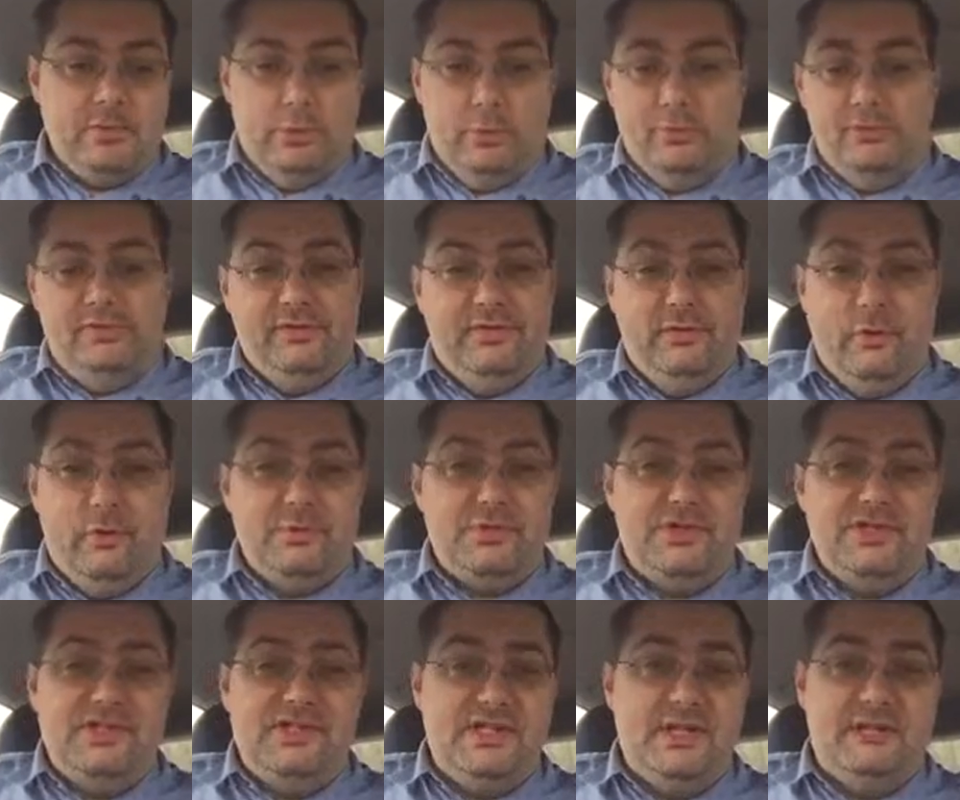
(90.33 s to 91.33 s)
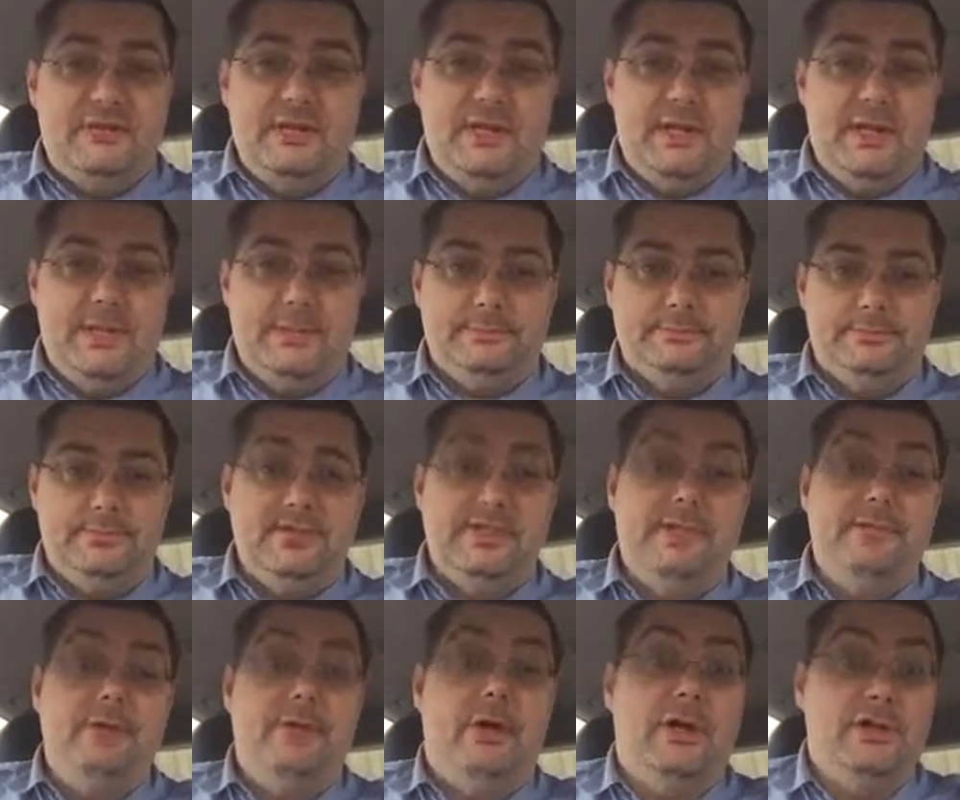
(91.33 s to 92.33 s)
loads of options in there. It's
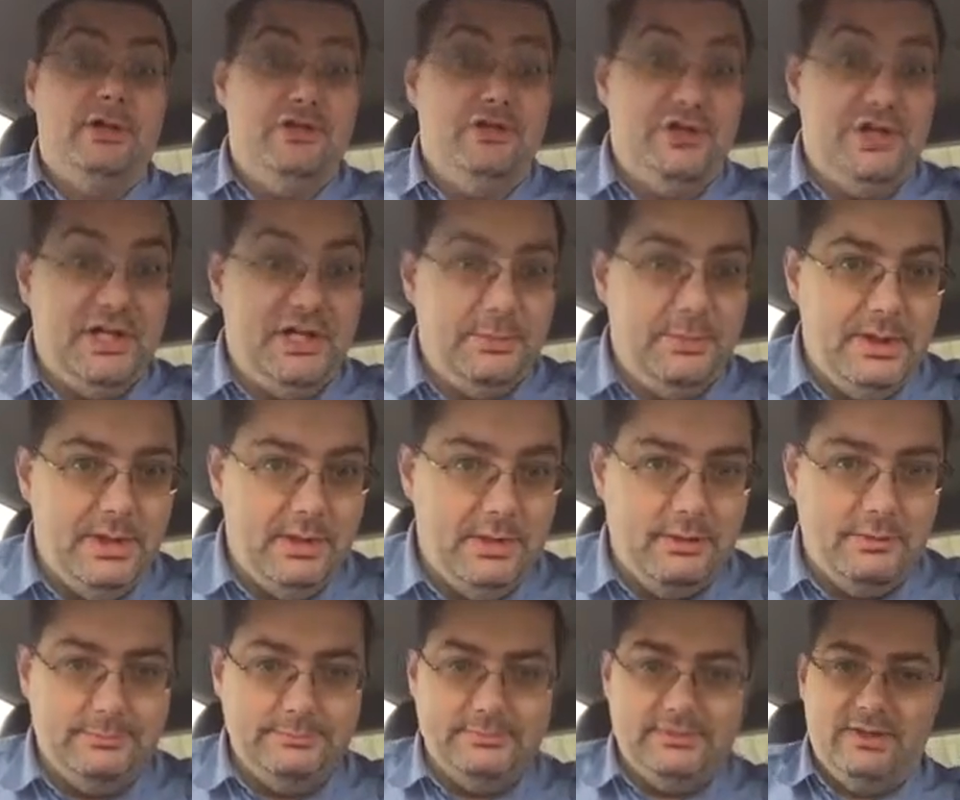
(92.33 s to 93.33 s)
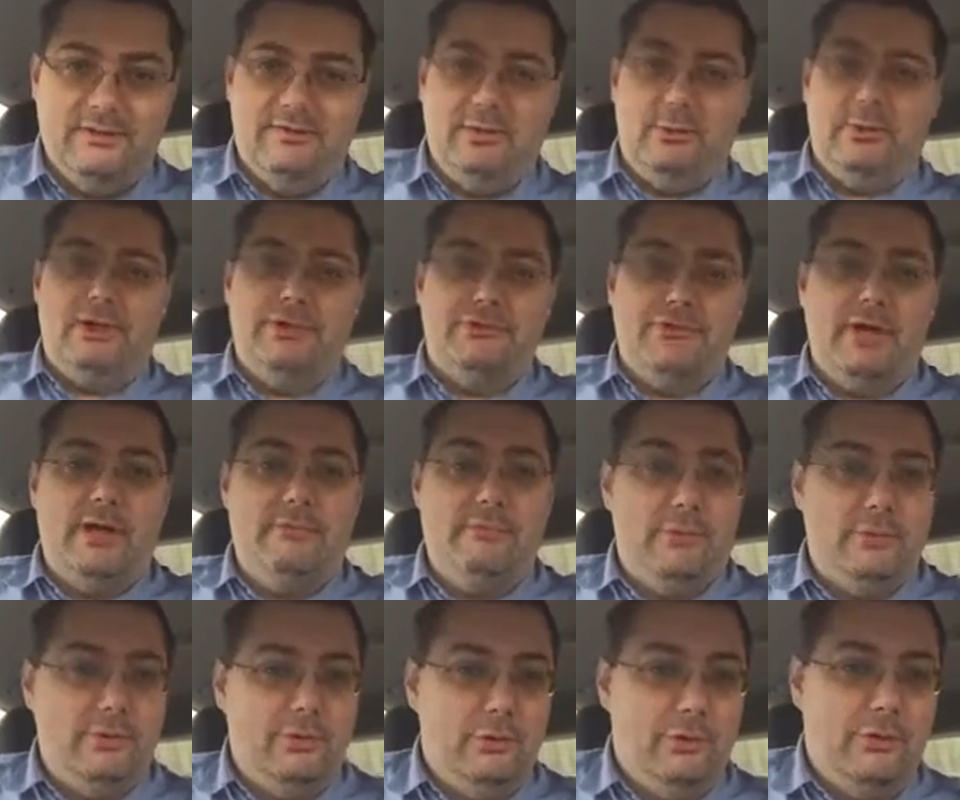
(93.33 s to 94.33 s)
even got a G meter if you want to drive
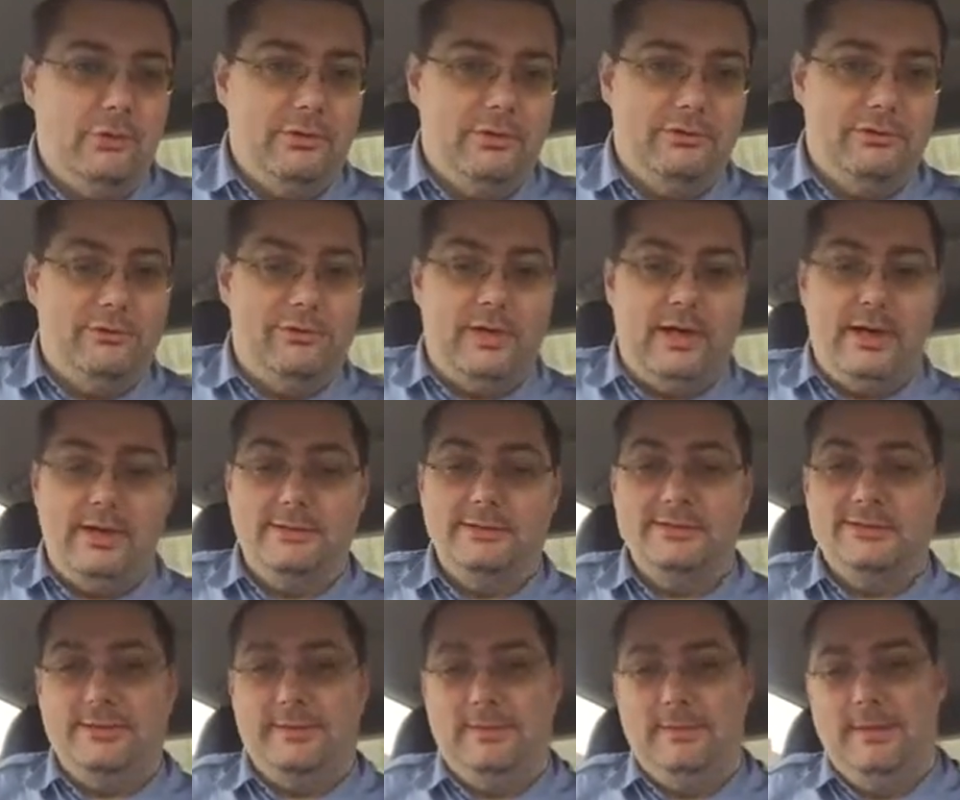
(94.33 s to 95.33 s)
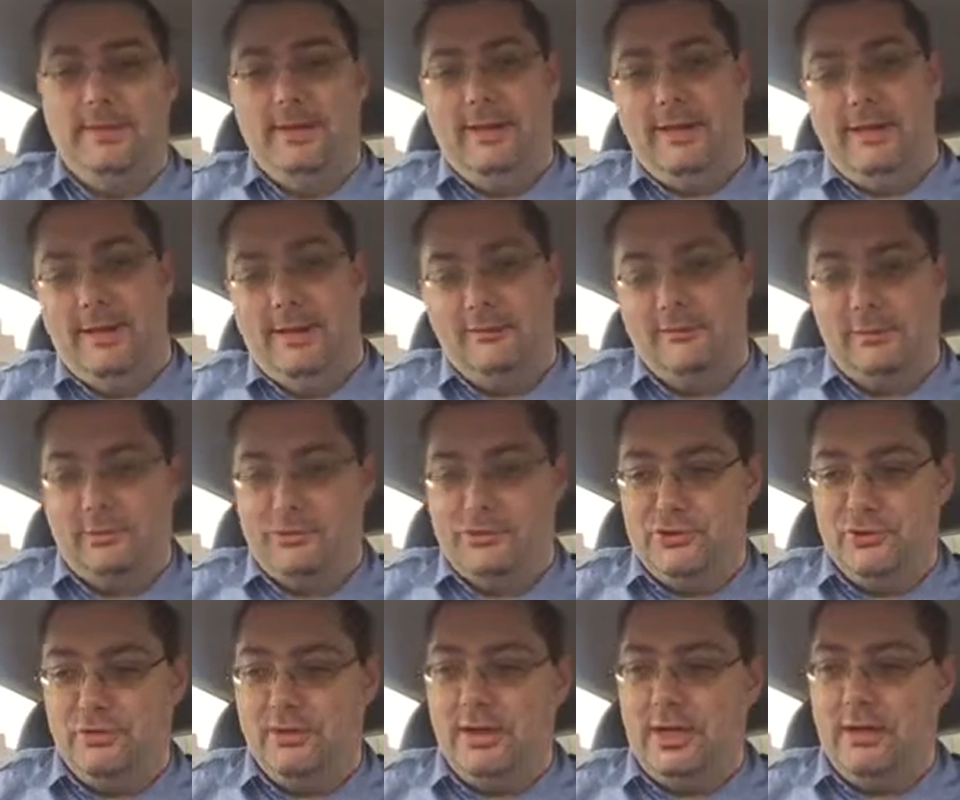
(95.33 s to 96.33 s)
around corners fast. So I'm
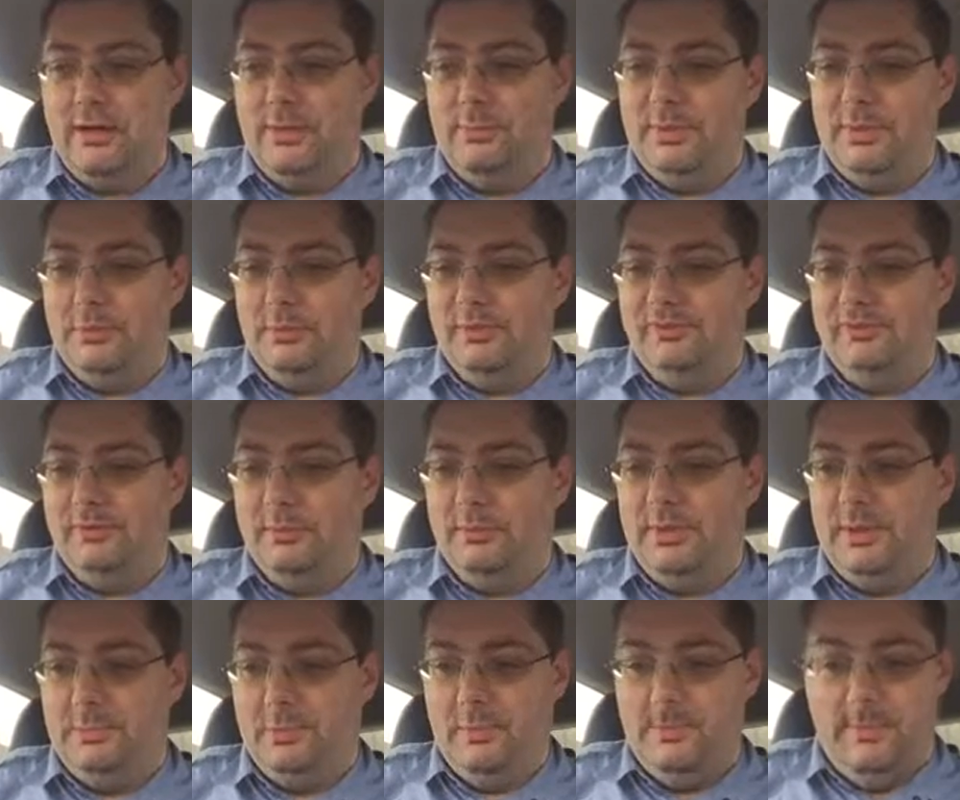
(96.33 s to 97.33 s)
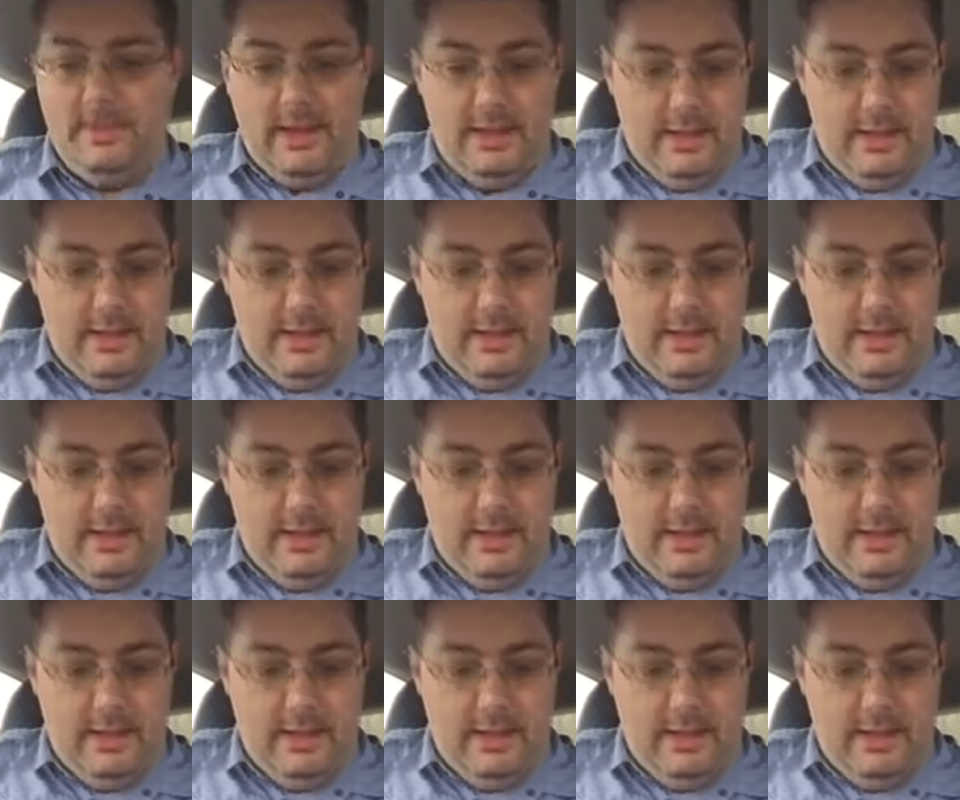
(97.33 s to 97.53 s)
sure that'll appeal to some people.